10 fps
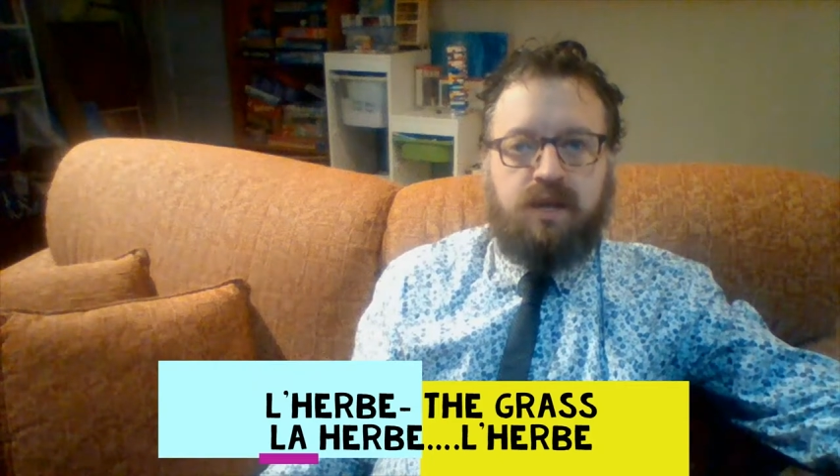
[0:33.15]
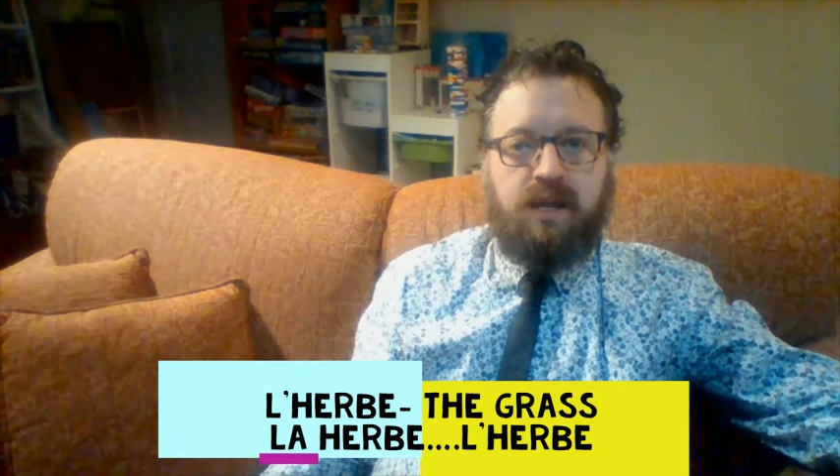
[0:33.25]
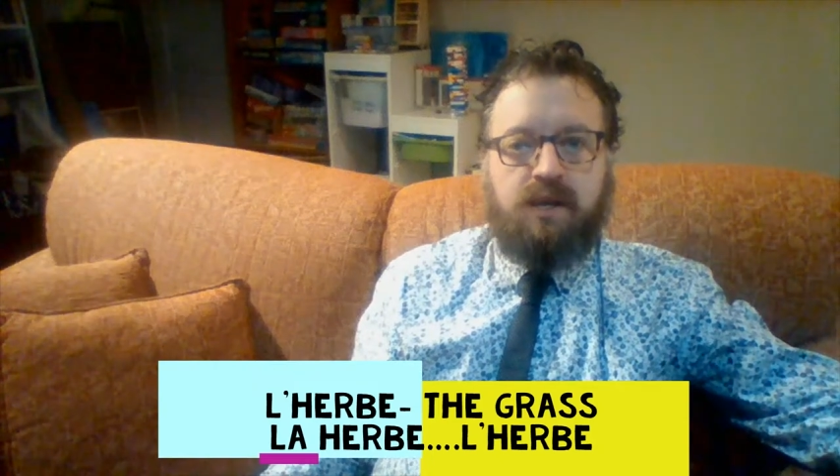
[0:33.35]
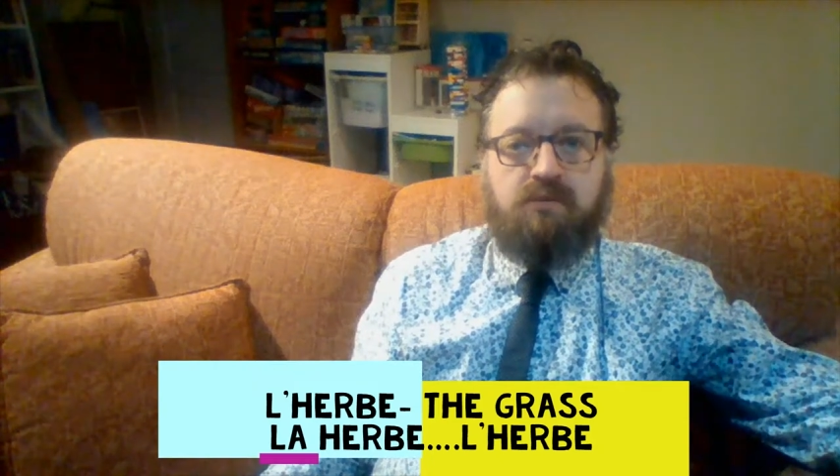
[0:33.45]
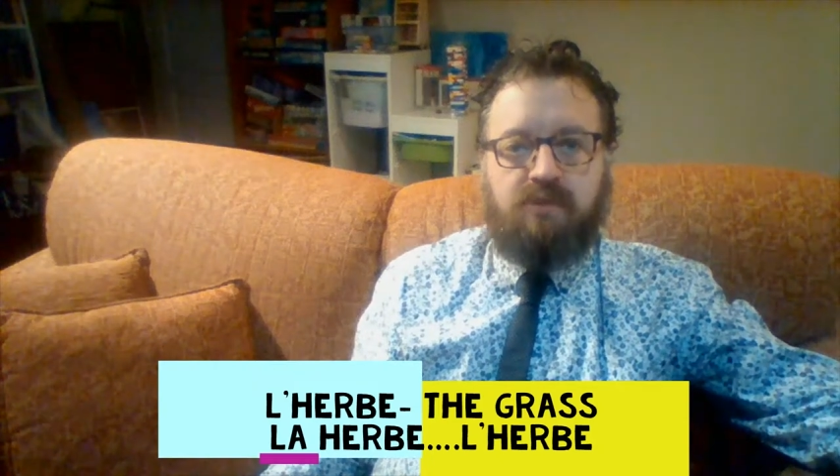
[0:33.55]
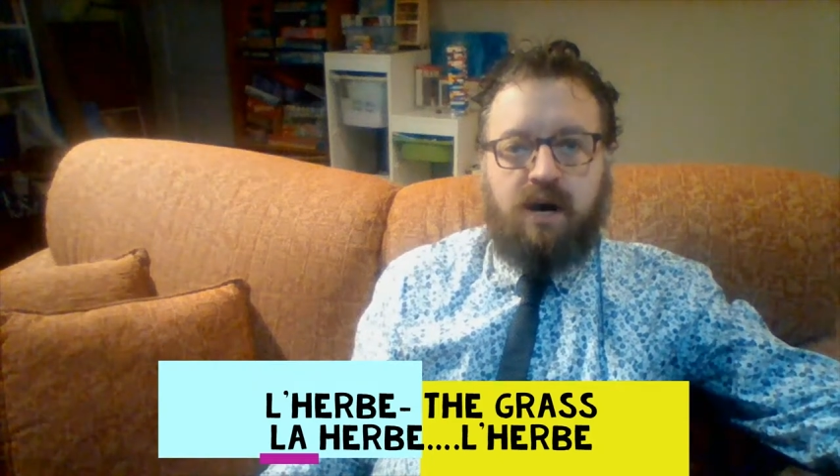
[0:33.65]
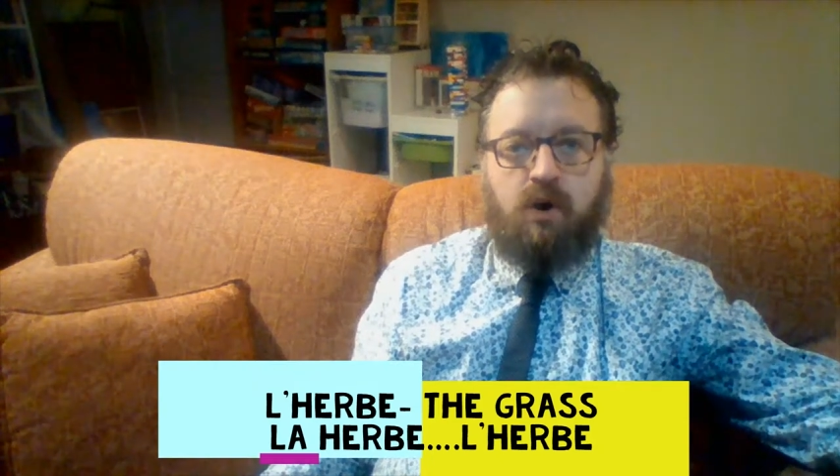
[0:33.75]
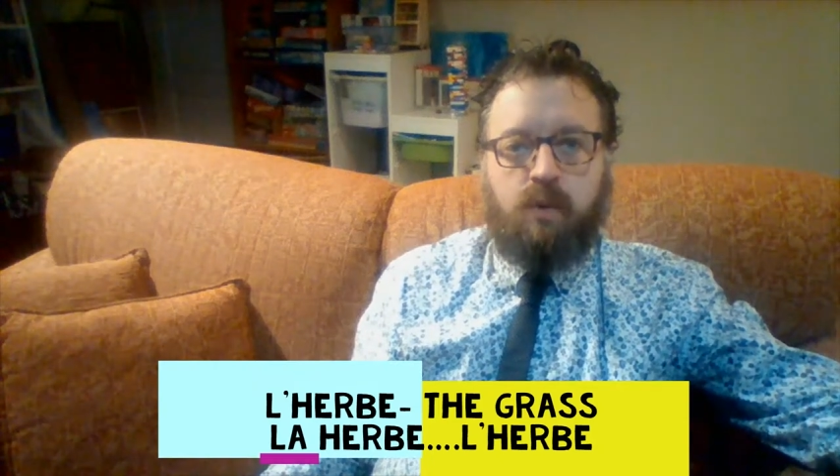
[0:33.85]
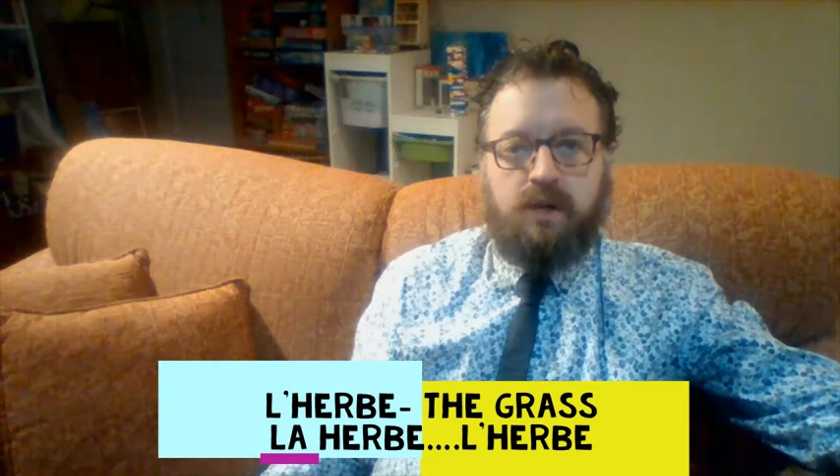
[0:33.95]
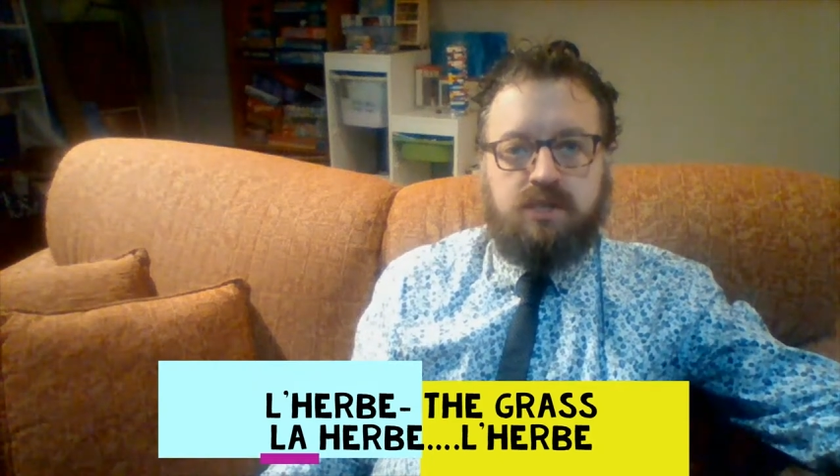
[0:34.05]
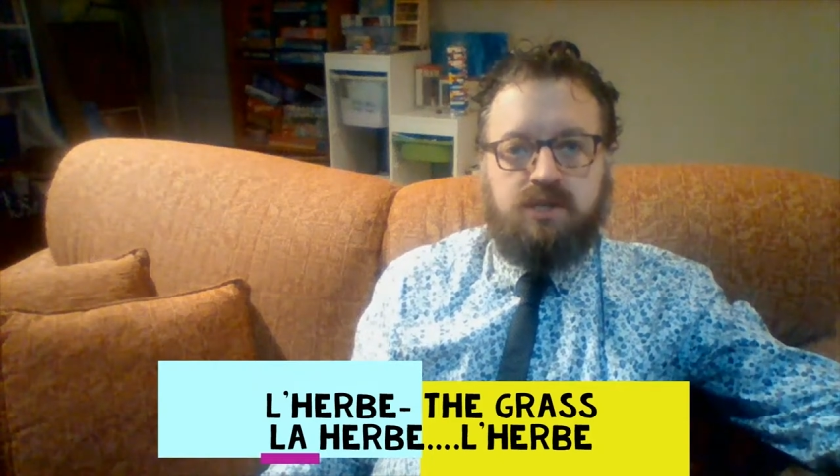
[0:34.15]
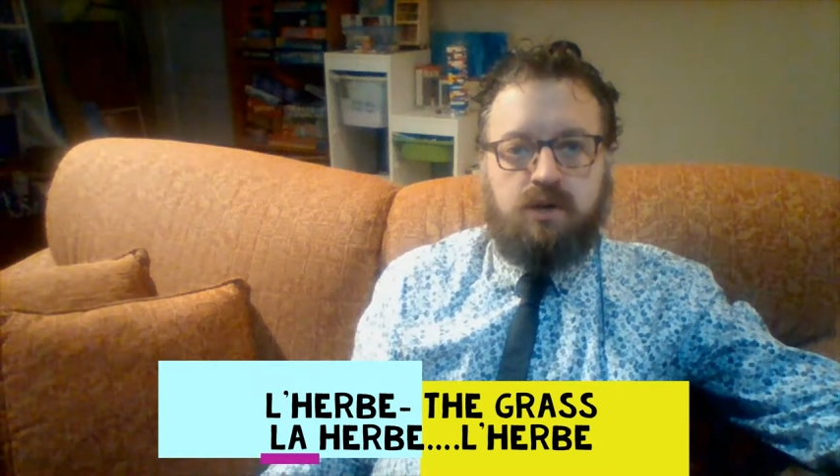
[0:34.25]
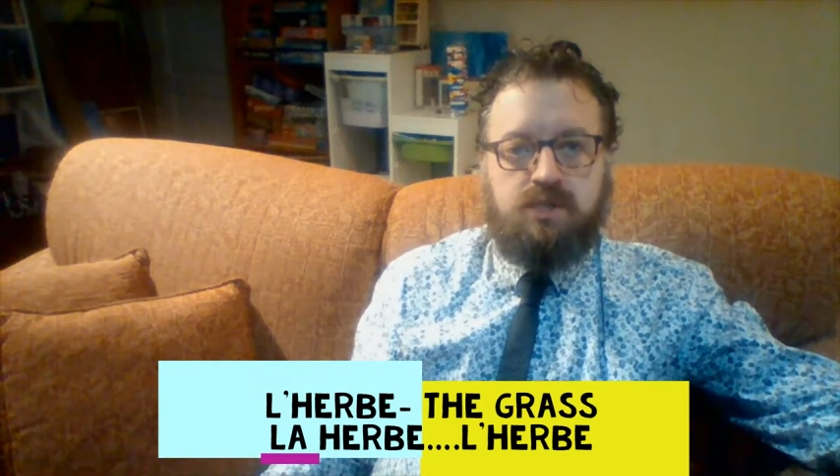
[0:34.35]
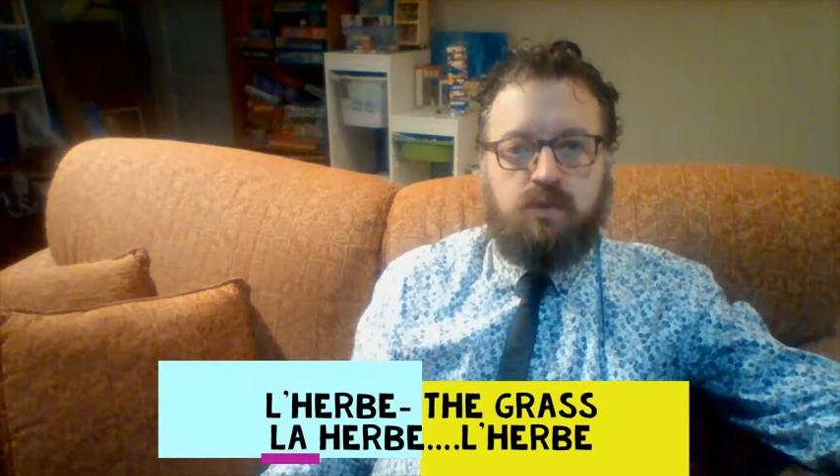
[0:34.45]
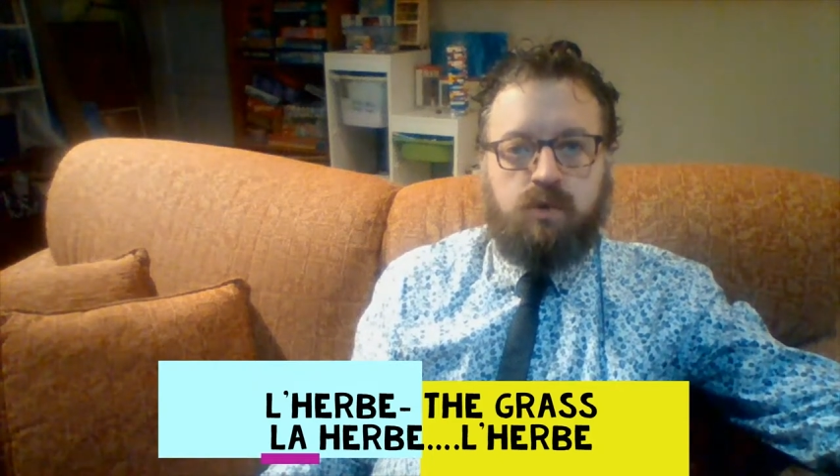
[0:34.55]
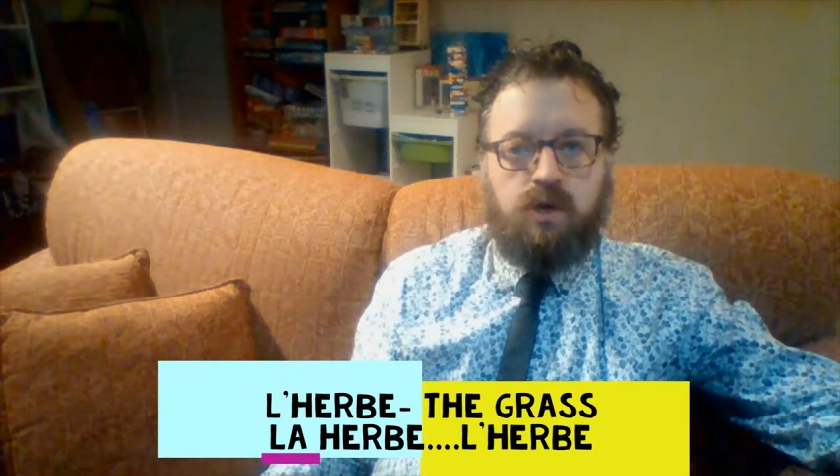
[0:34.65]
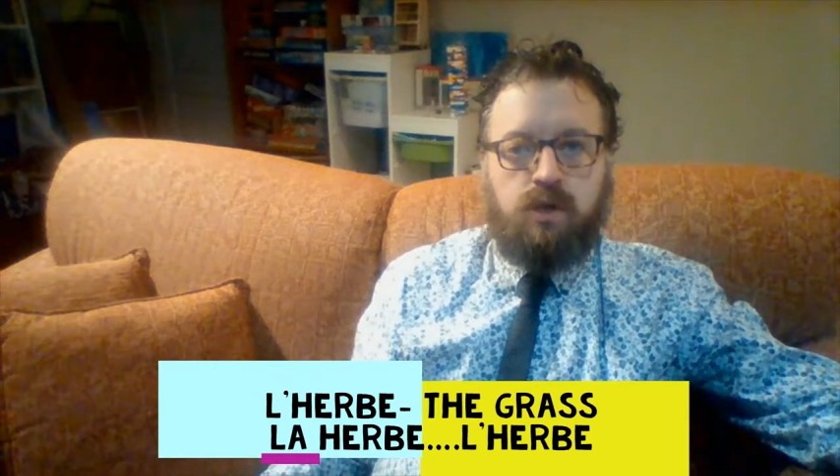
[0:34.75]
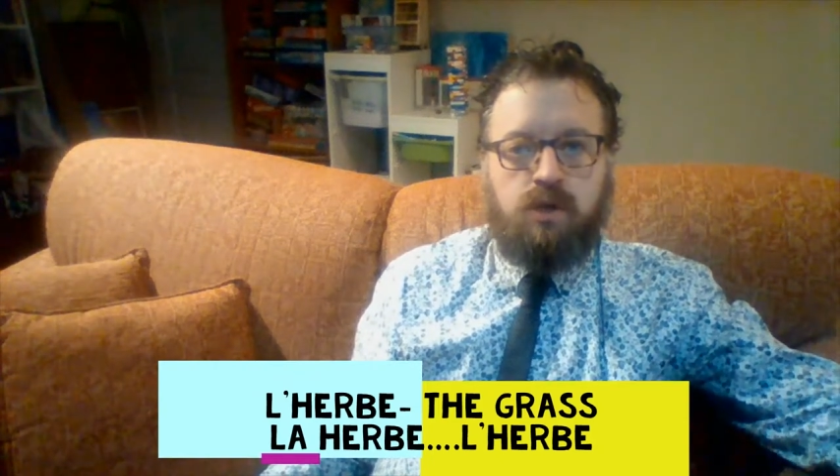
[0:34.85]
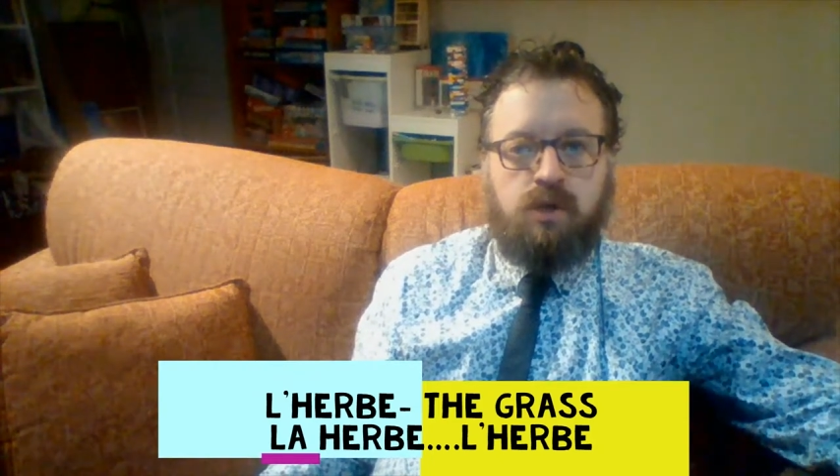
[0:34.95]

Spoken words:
it like a vowel when it starts a word.